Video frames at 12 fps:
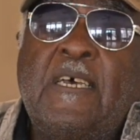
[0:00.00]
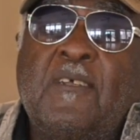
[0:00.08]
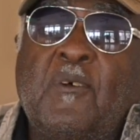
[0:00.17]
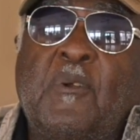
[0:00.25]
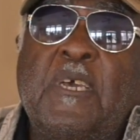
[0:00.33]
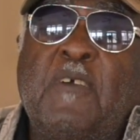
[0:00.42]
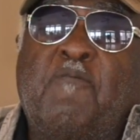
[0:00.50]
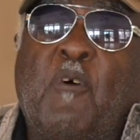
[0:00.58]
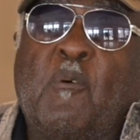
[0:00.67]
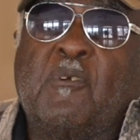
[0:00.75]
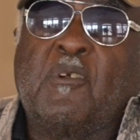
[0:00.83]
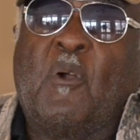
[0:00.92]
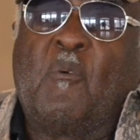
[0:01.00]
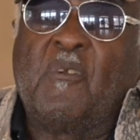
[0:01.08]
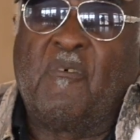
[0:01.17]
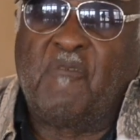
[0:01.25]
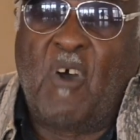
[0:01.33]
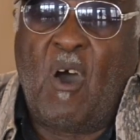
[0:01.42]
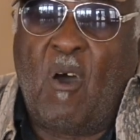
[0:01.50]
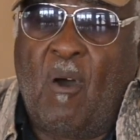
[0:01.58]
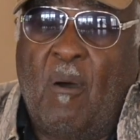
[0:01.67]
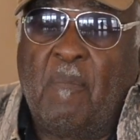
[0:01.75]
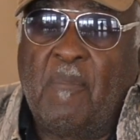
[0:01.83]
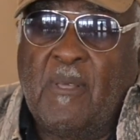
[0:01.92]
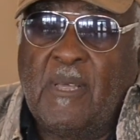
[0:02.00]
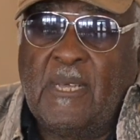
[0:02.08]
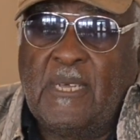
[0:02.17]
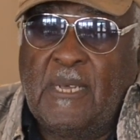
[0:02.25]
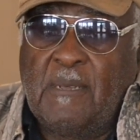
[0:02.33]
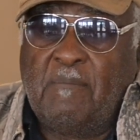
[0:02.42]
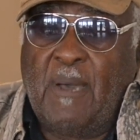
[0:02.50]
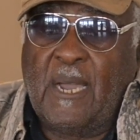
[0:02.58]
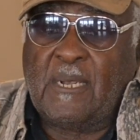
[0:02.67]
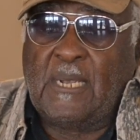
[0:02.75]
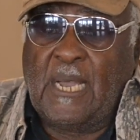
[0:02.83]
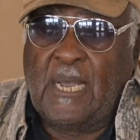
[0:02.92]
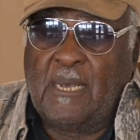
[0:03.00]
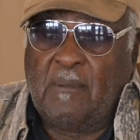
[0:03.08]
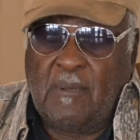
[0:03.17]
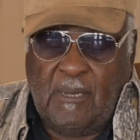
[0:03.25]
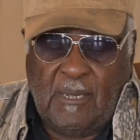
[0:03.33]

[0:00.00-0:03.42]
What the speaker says: So these folks were on the farm back then,